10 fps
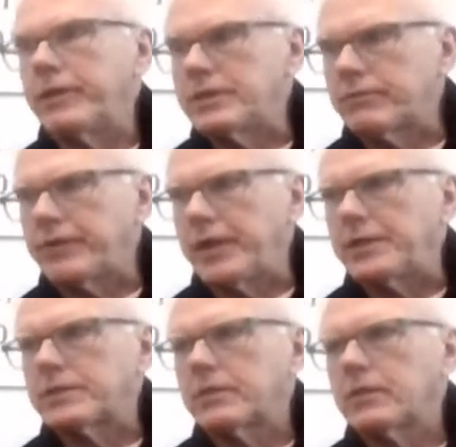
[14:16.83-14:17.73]
face to
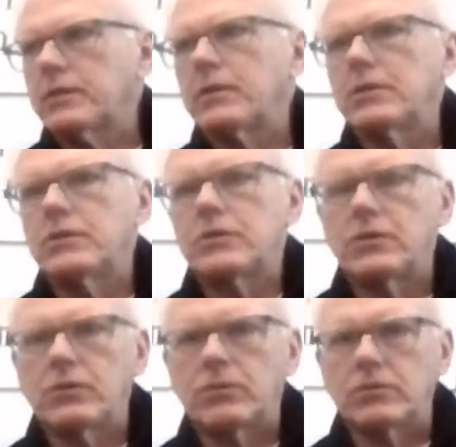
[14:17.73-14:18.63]
face,
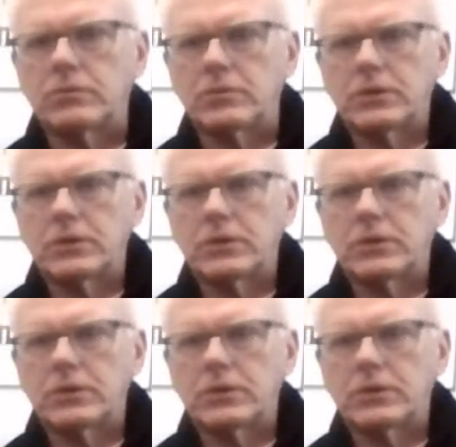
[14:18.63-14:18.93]
to